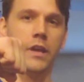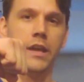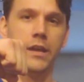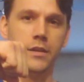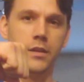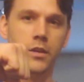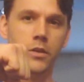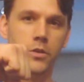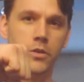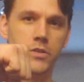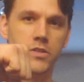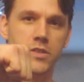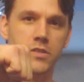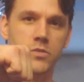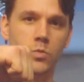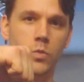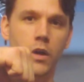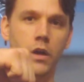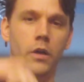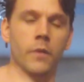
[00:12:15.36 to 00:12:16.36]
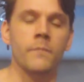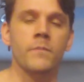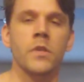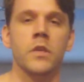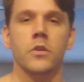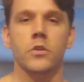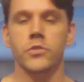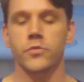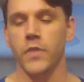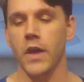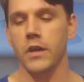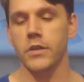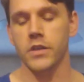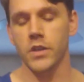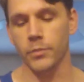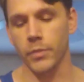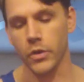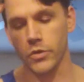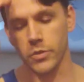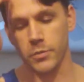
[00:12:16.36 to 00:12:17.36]
hand hooks as well. There's value to
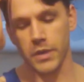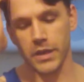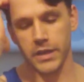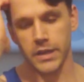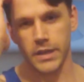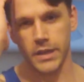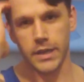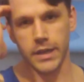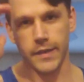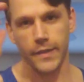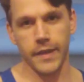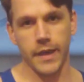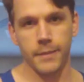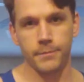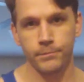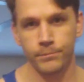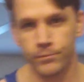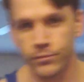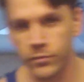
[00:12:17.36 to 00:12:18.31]
both. I'm not going to get into that,